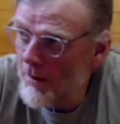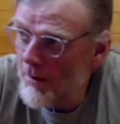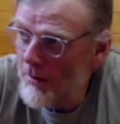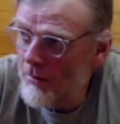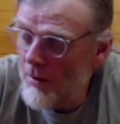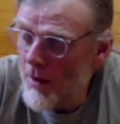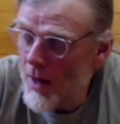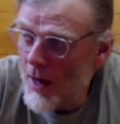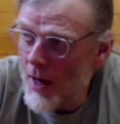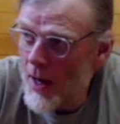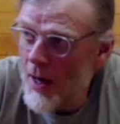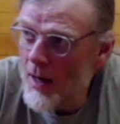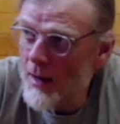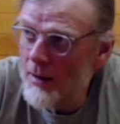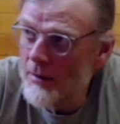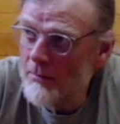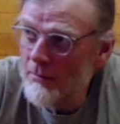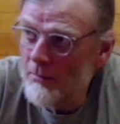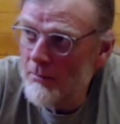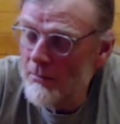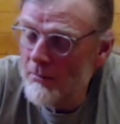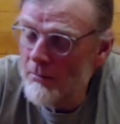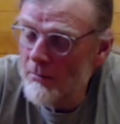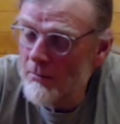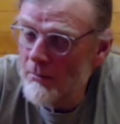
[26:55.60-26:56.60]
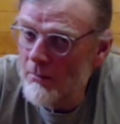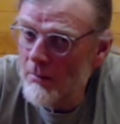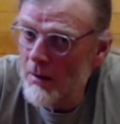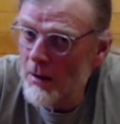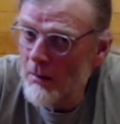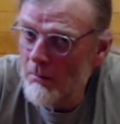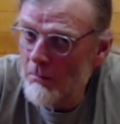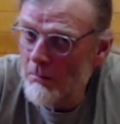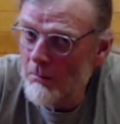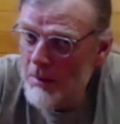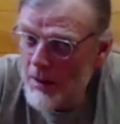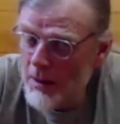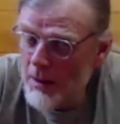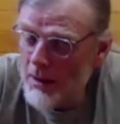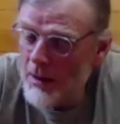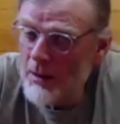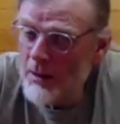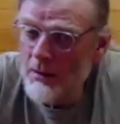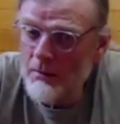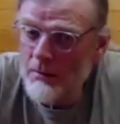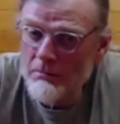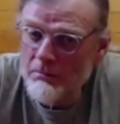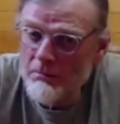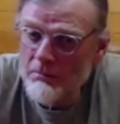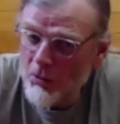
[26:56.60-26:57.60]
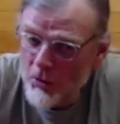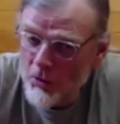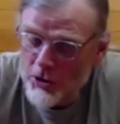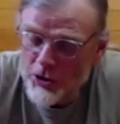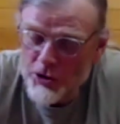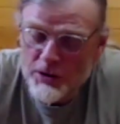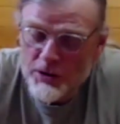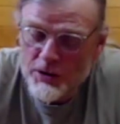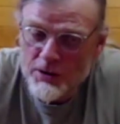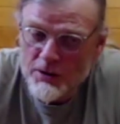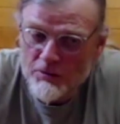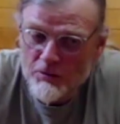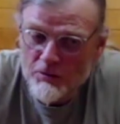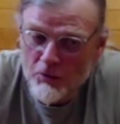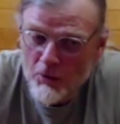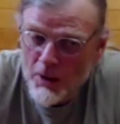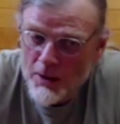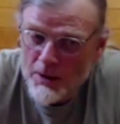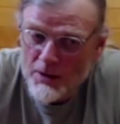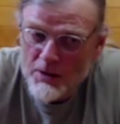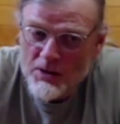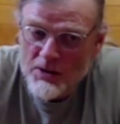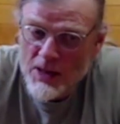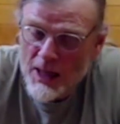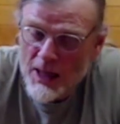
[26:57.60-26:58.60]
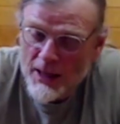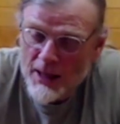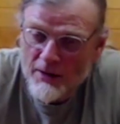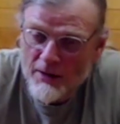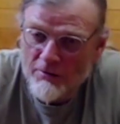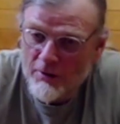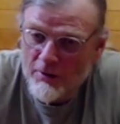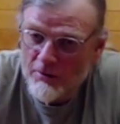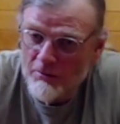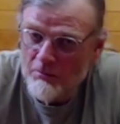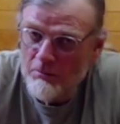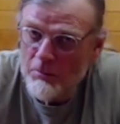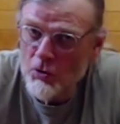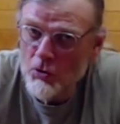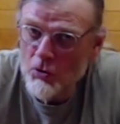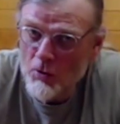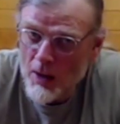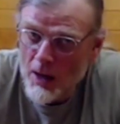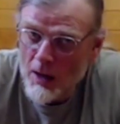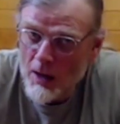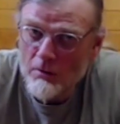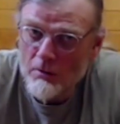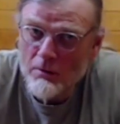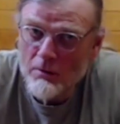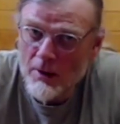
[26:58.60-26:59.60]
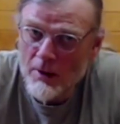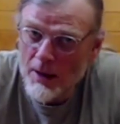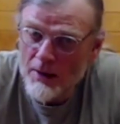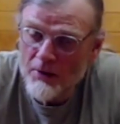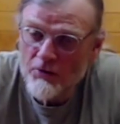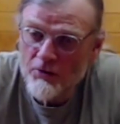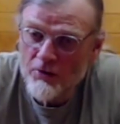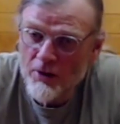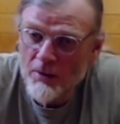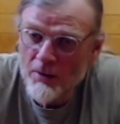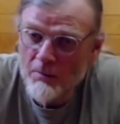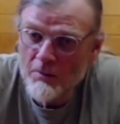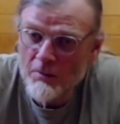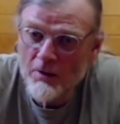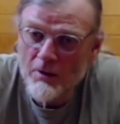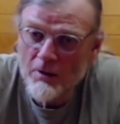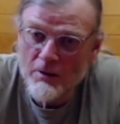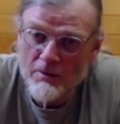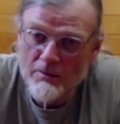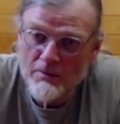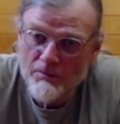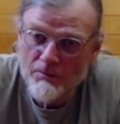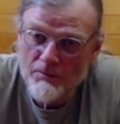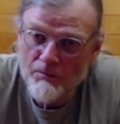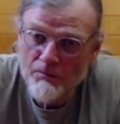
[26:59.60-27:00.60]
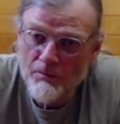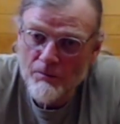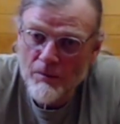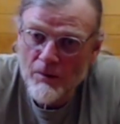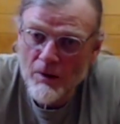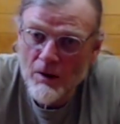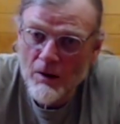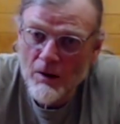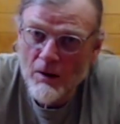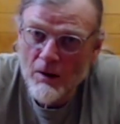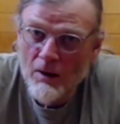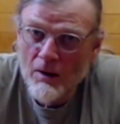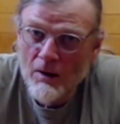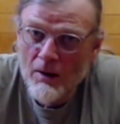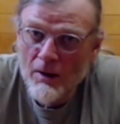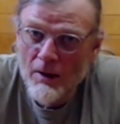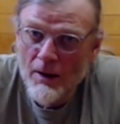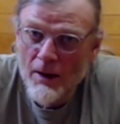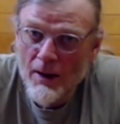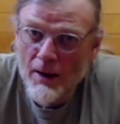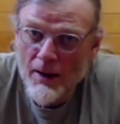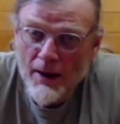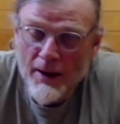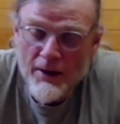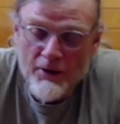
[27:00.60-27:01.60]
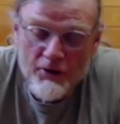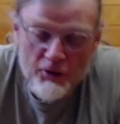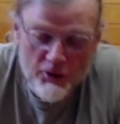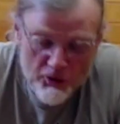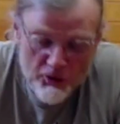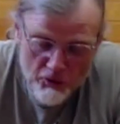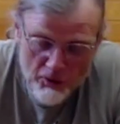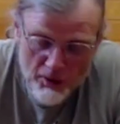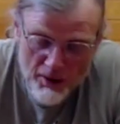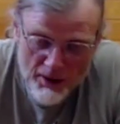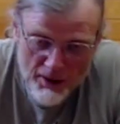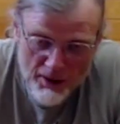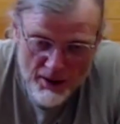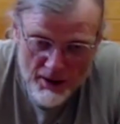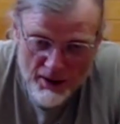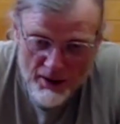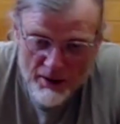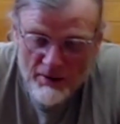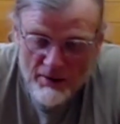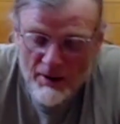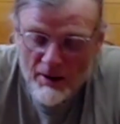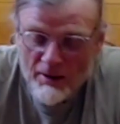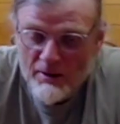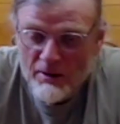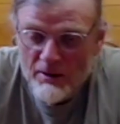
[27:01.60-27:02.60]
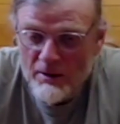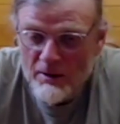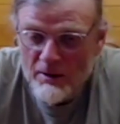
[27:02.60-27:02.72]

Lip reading: That a big portion of one side of it blew out last summer. And I just went in at the